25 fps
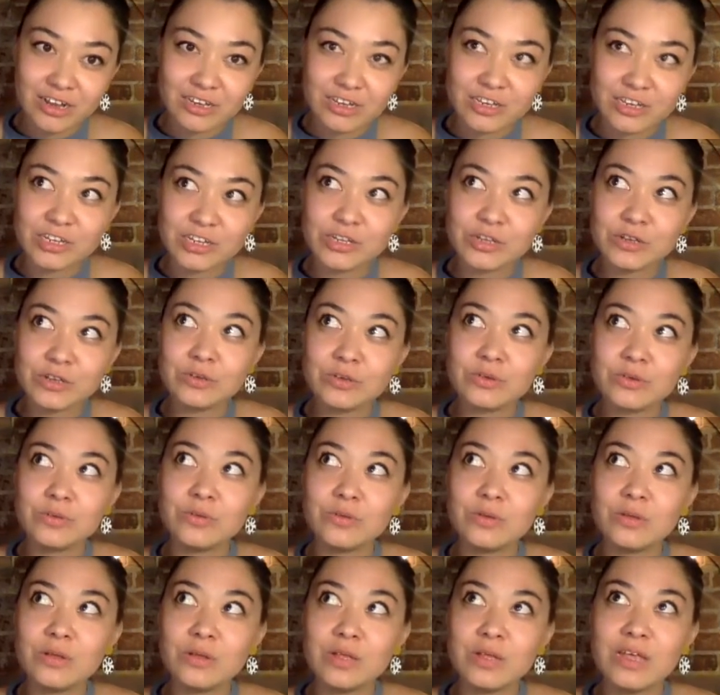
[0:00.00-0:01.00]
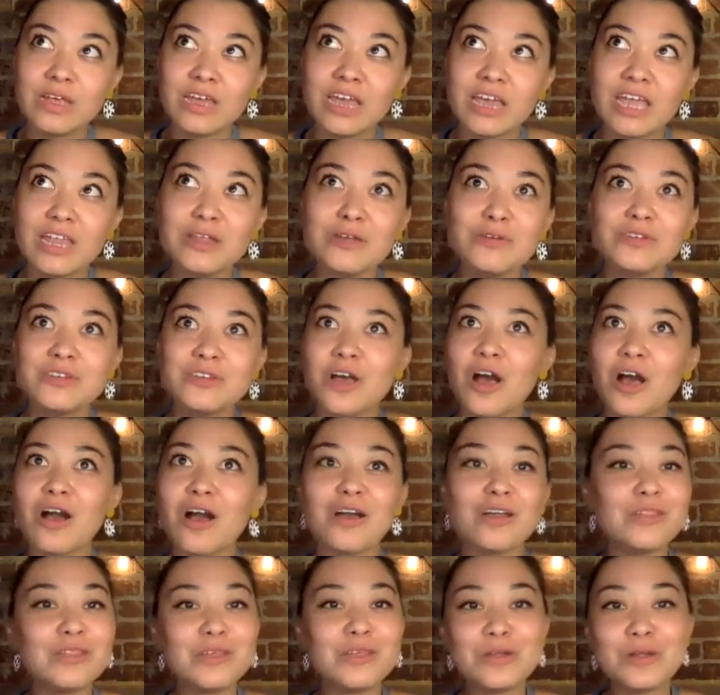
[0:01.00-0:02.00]
Can you talk
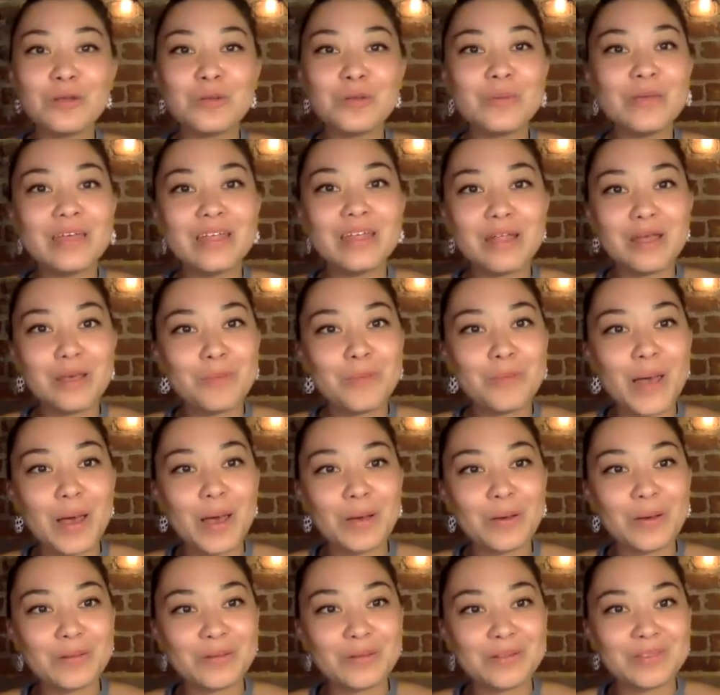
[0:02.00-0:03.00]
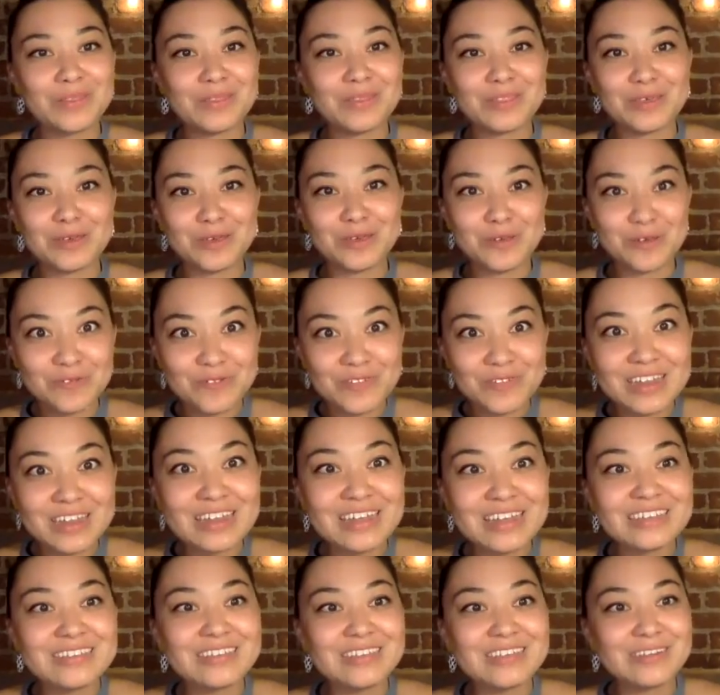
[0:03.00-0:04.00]
a little bit about the
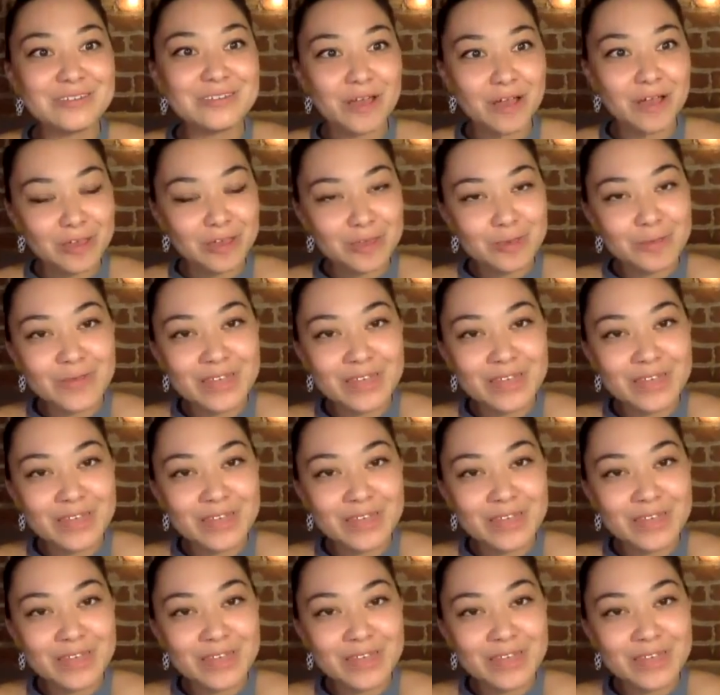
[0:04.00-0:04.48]
goofiness and documenting?